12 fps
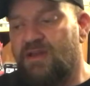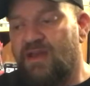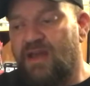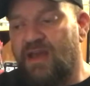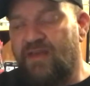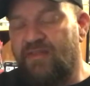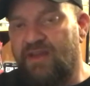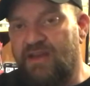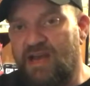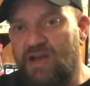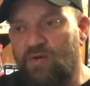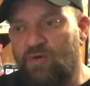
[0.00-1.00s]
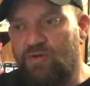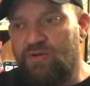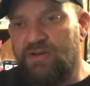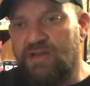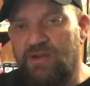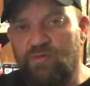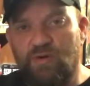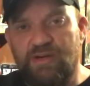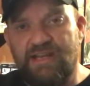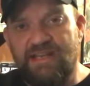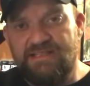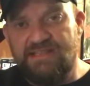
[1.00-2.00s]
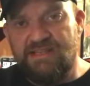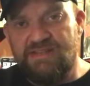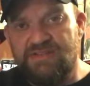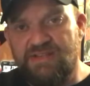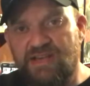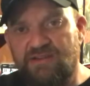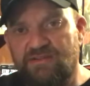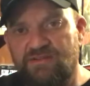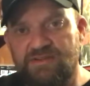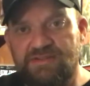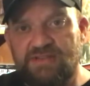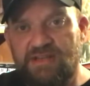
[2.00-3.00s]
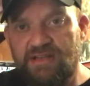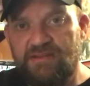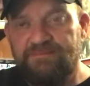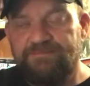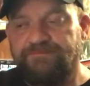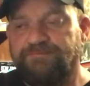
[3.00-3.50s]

And then I ordered a 1/18th scale Christine,